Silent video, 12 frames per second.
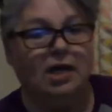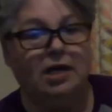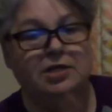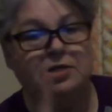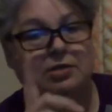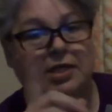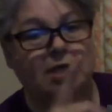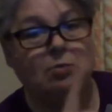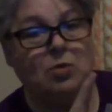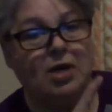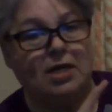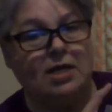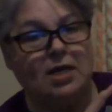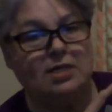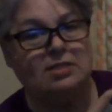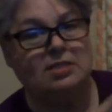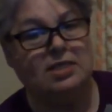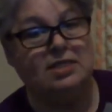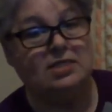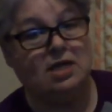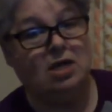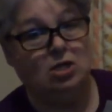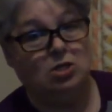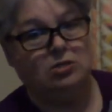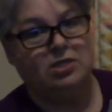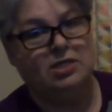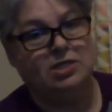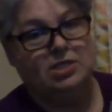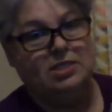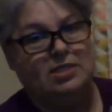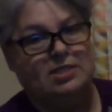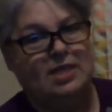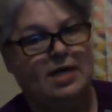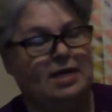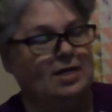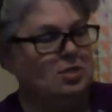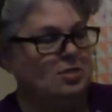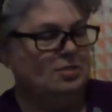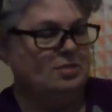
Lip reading: And you'll get why I got these colors in just a second.